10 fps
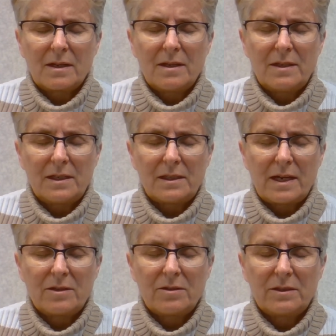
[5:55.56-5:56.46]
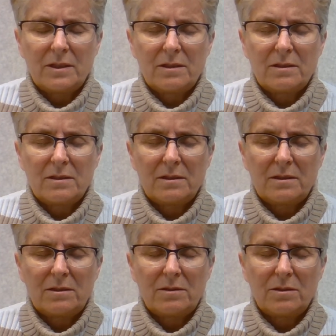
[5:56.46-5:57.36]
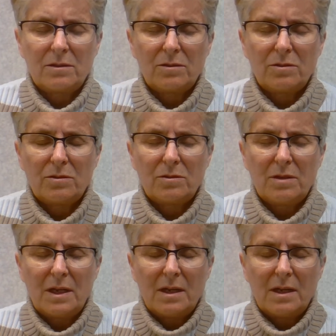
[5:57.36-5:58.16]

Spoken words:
And then allow your attention to